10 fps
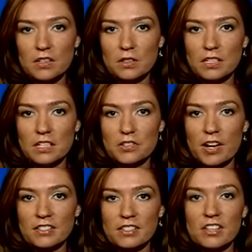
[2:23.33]
Union
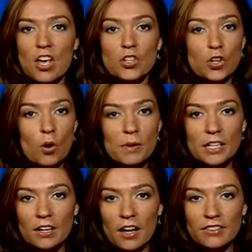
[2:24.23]
addresses.
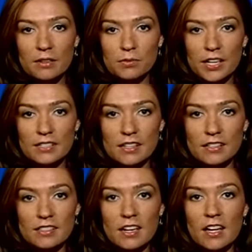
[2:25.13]
Nobody called them racist.